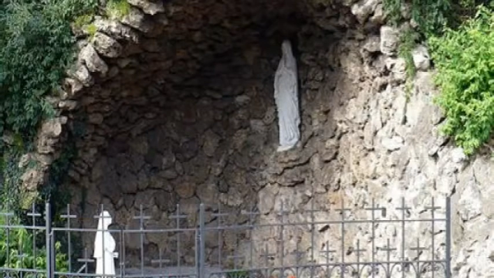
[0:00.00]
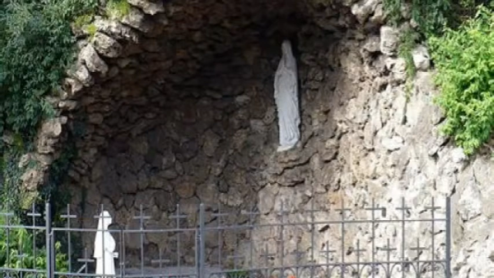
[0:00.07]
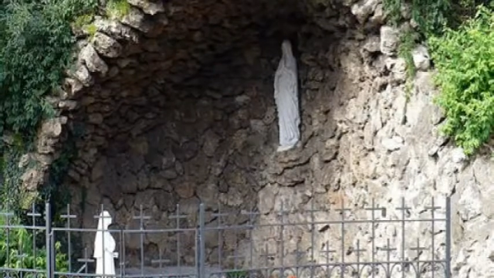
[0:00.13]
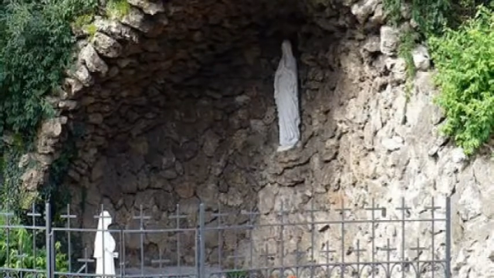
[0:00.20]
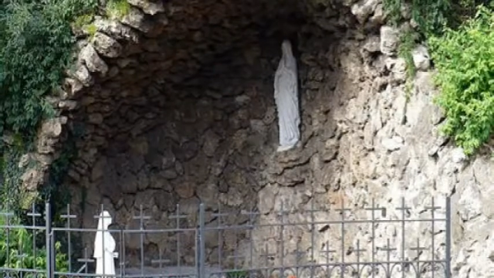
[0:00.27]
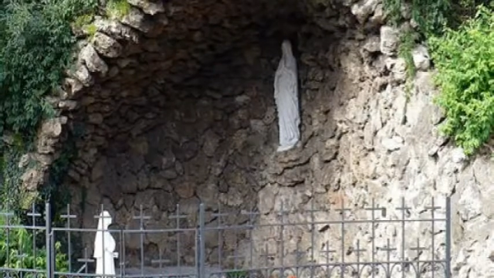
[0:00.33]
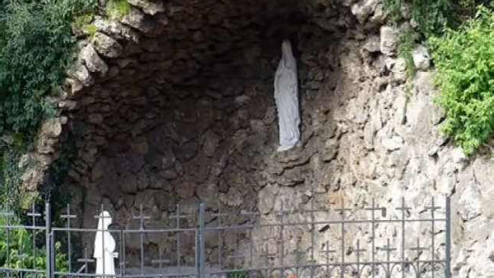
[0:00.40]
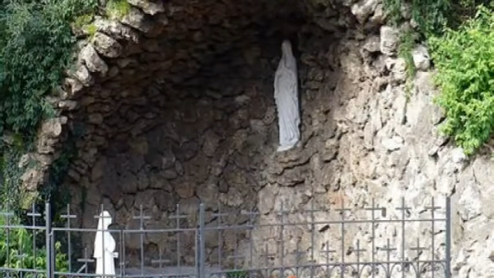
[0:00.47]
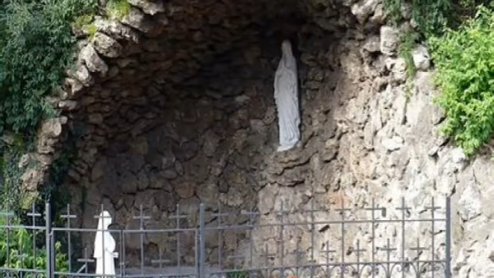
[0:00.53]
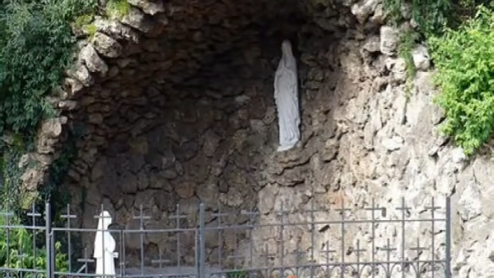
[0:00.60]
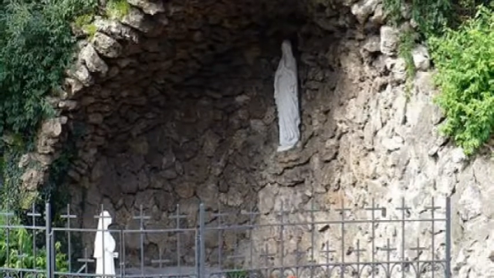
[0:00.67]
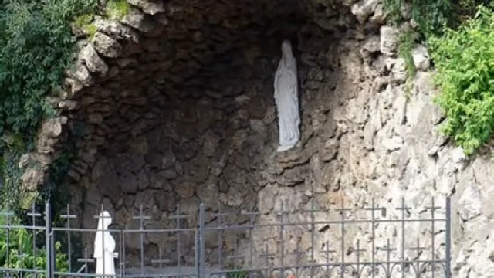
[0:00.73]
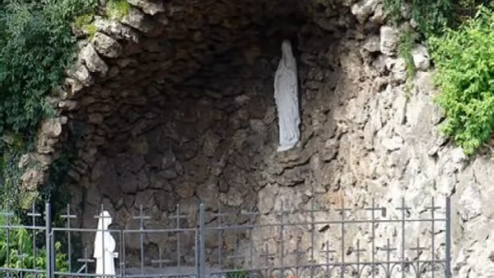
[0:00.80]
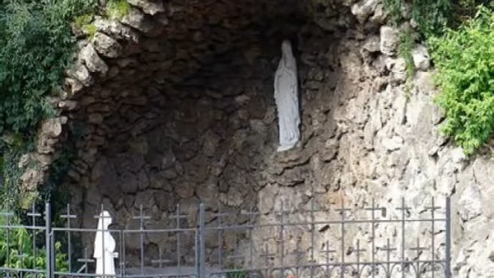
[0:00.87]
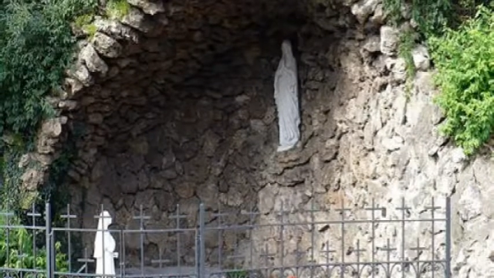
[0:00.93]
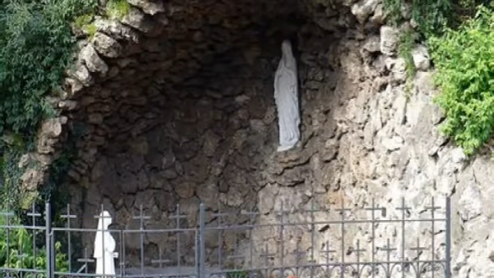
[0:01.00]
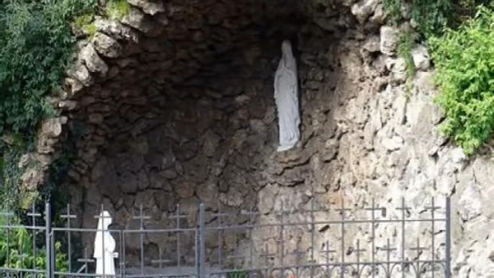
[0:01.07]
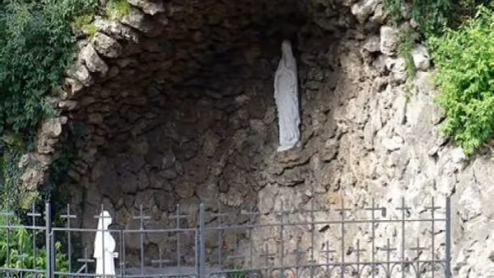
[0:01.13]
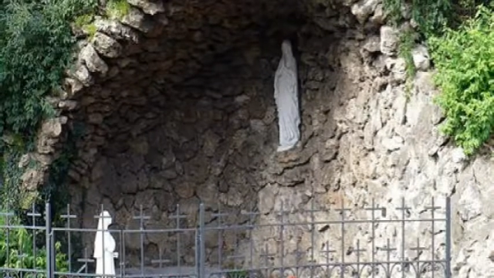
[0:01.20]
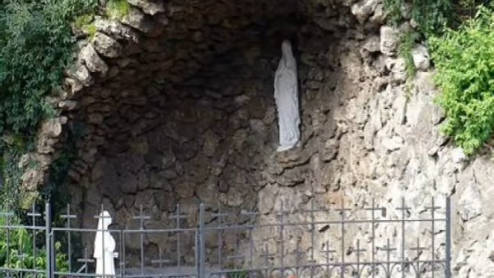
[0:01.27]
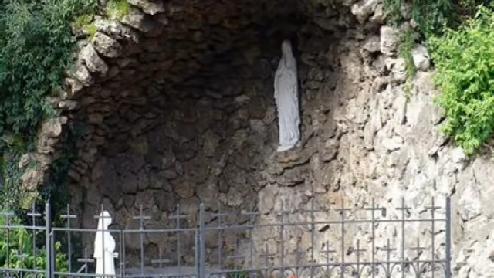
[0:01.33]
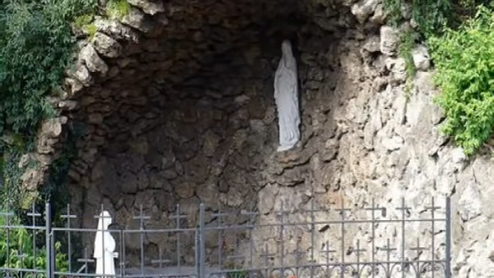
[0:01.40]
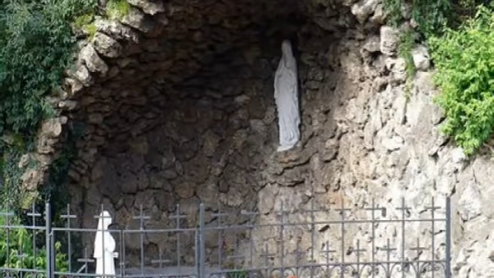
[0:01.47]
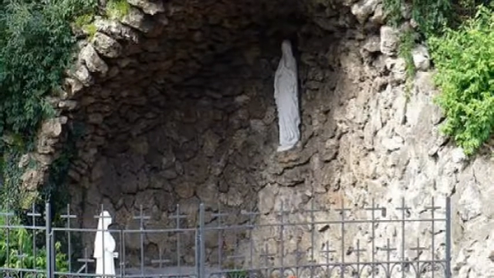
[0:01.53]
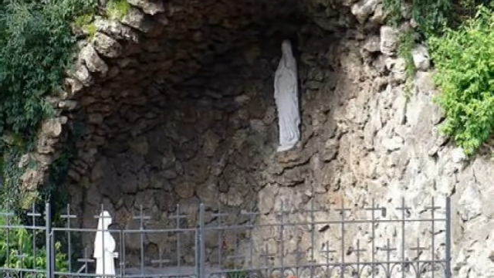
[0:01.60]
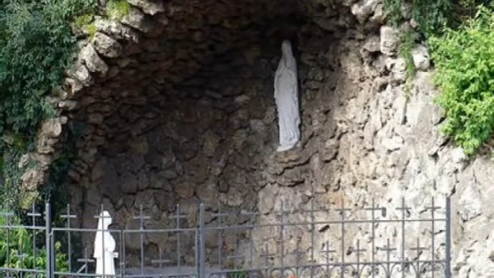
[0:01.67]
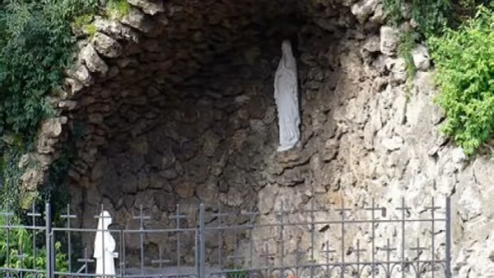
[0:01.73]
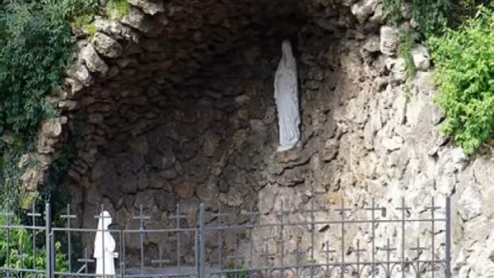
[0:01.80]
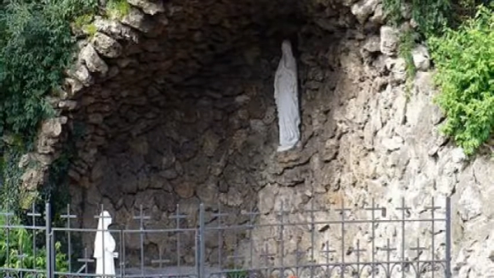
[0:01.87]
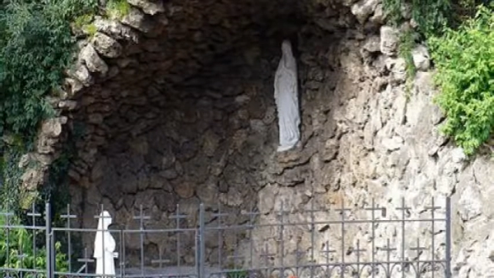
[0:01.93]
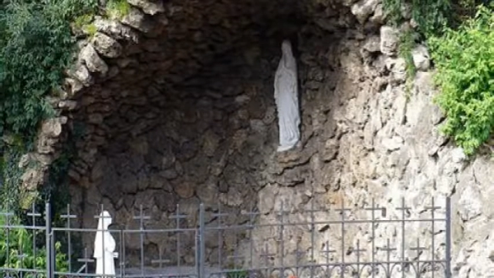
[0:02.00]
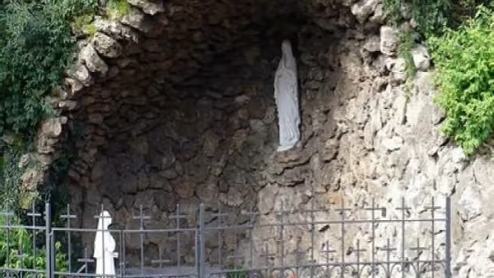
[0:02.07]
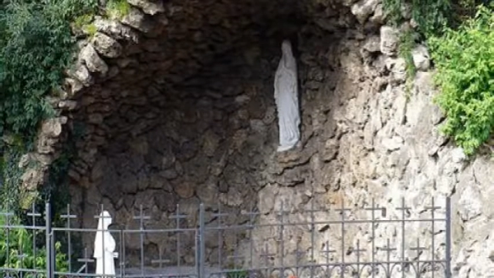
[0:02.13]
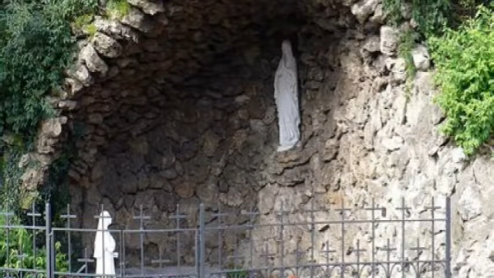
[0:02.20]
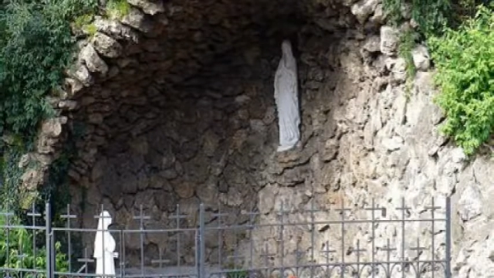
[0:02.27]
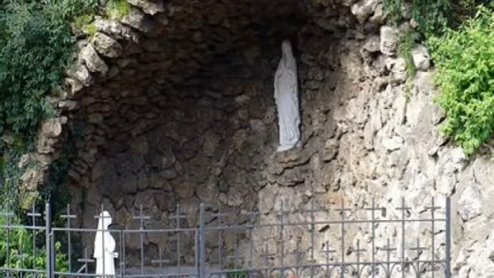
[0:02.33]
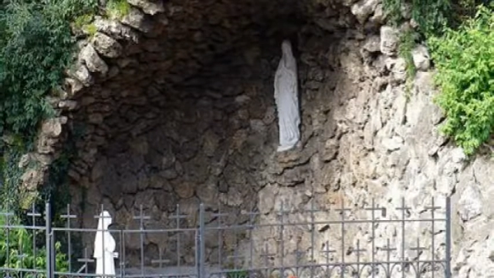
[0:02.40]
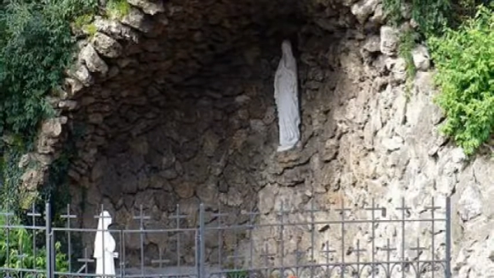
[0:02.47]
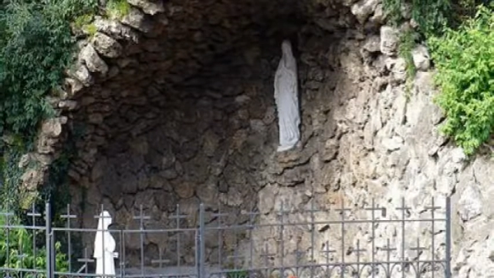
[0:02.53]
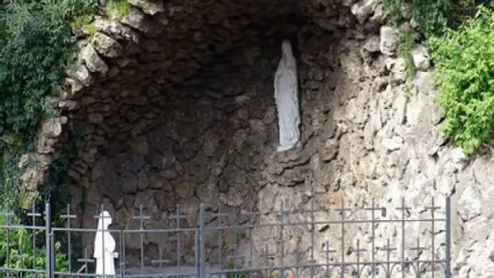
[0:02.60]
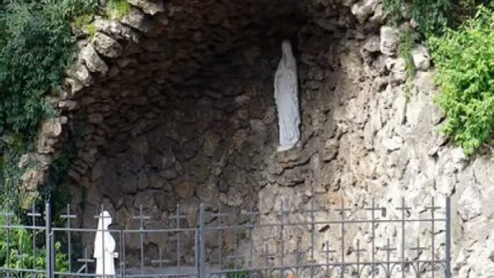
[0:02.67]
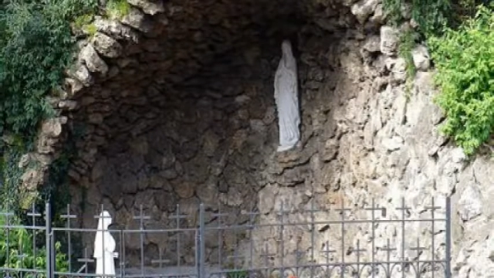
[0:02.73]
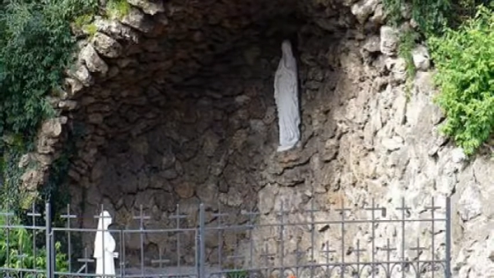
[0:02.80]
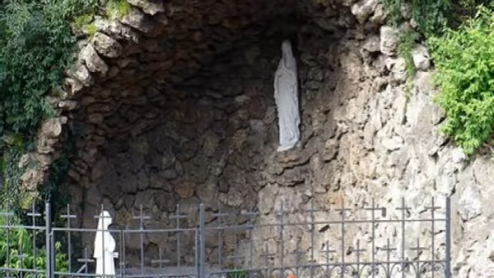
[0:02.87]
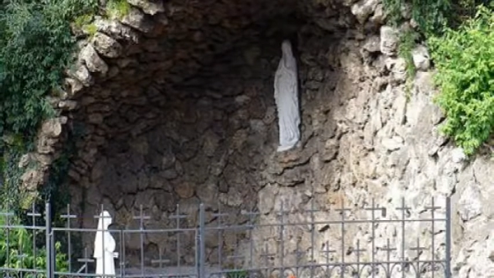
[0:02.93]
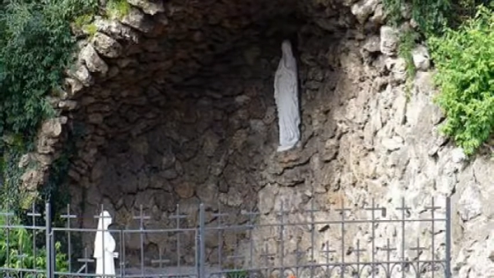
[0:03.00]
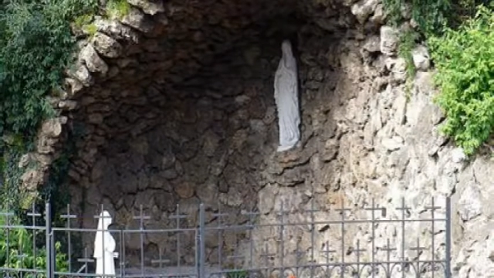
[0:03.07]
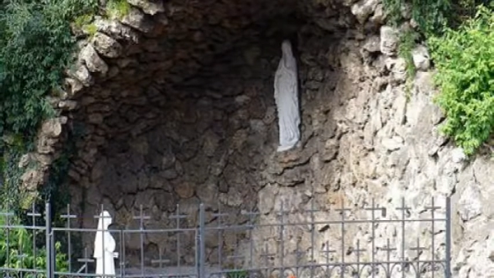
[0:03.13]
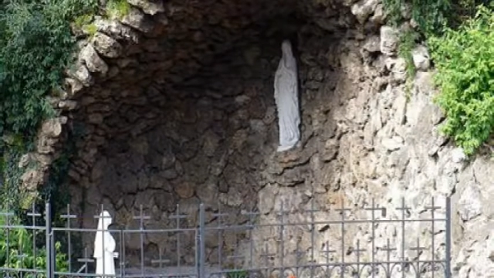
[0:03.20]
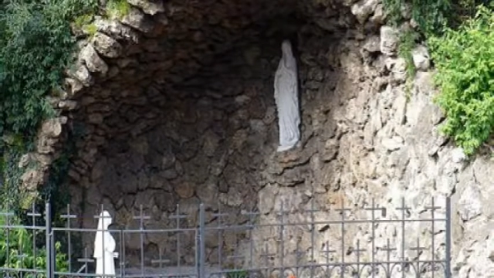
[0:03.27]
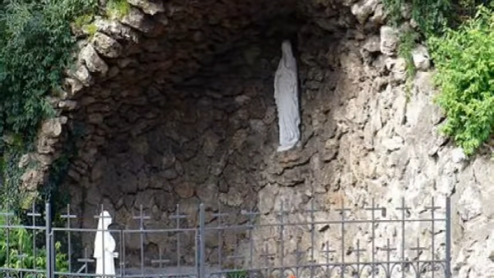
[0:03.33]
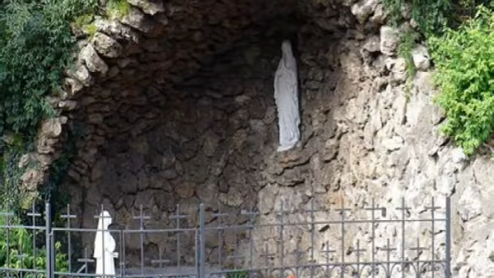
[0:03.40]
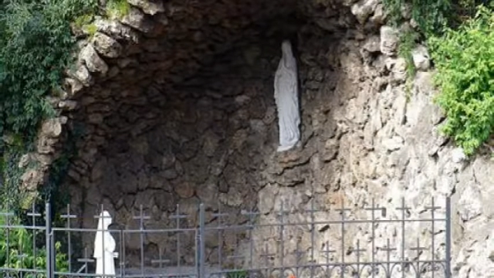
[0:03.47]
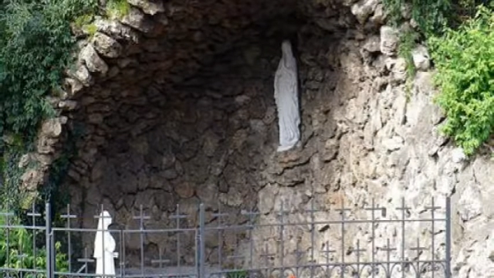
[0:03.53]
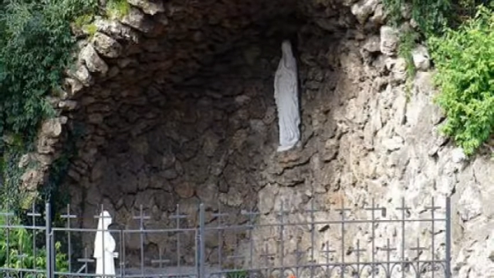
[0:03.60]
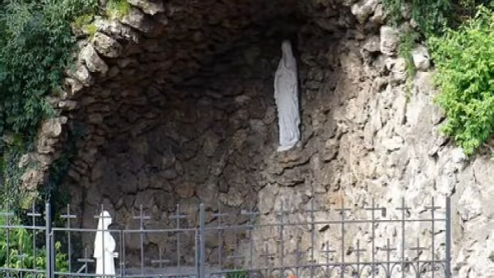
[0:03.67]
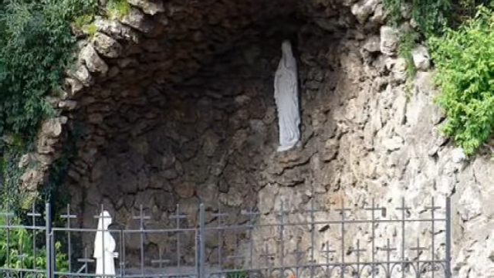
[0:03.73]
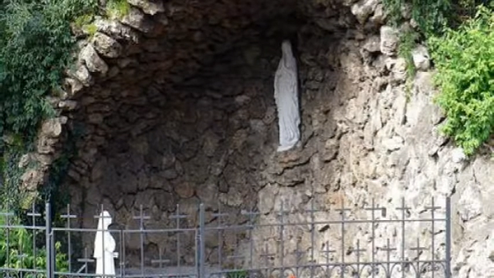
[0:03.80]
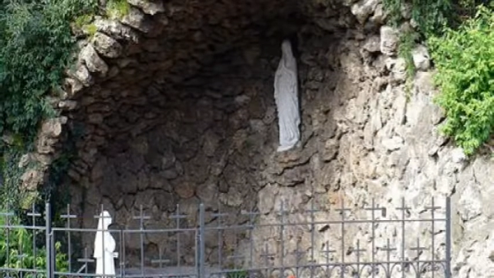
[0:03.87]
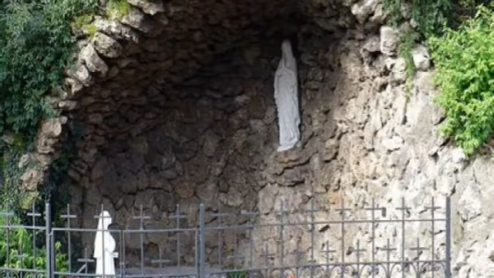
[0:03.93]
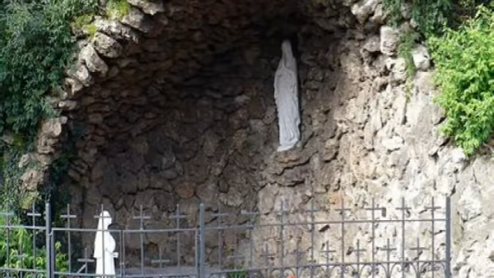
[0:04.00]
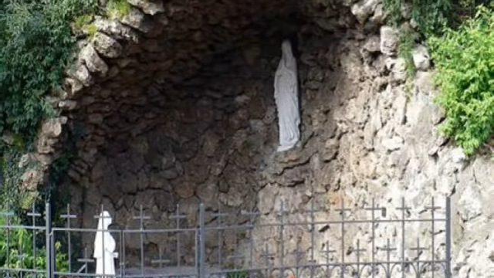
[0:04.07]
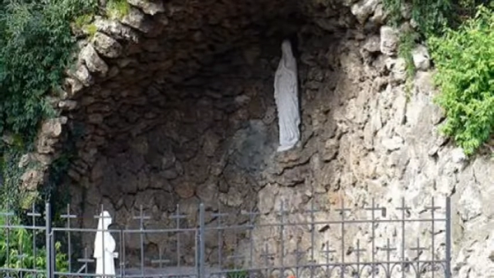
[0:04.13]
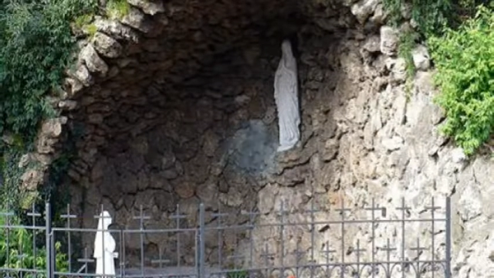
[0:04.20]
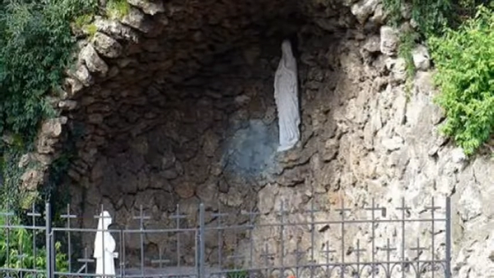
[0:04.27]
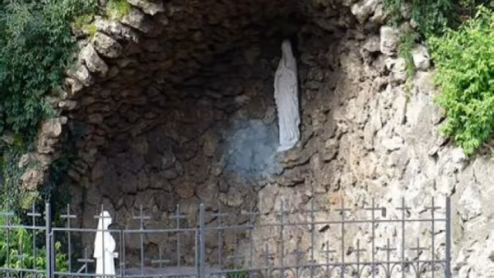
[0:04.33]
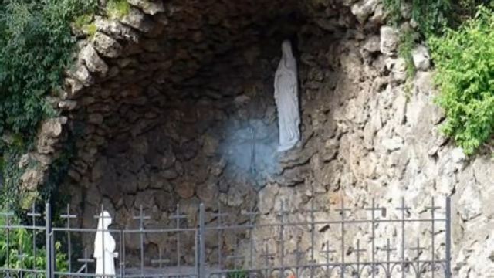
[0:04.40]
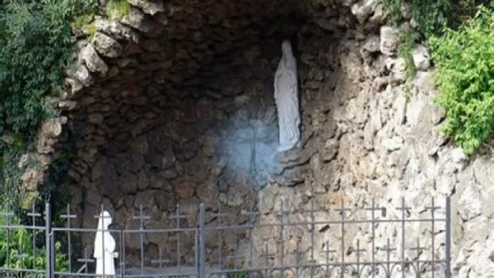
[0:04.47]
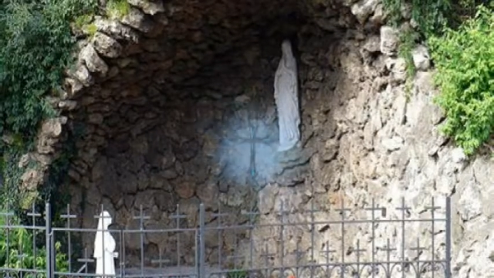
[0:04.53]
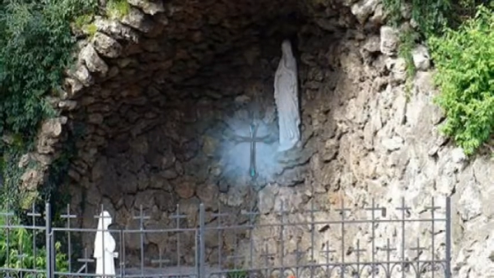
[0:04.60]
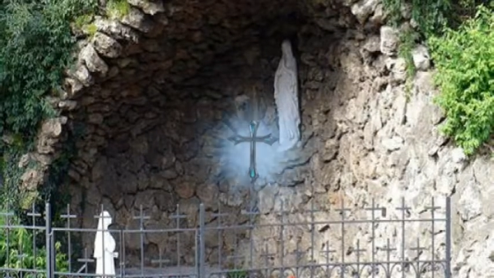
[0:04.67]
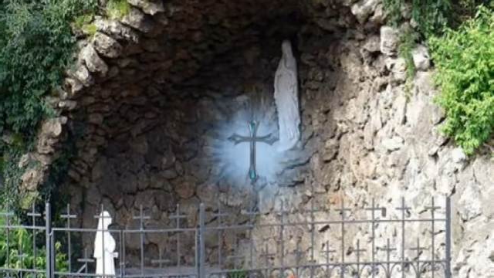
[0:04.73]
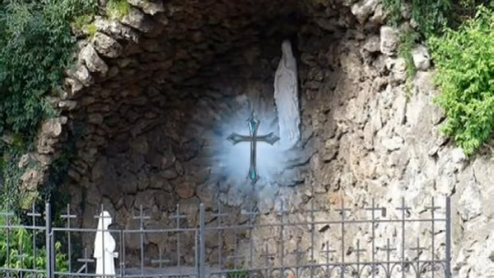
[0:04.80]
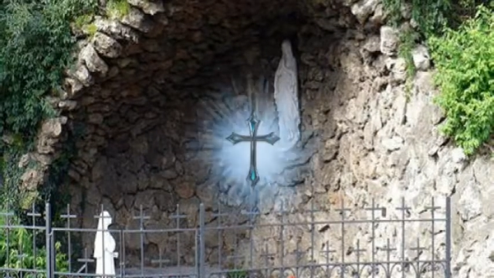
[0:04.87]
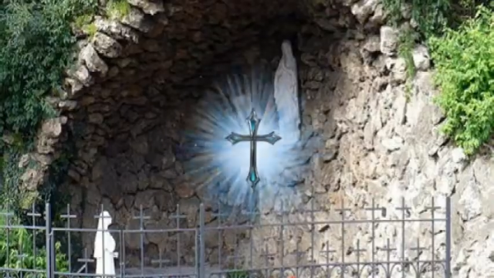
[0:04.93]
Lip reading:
(no speaker visible)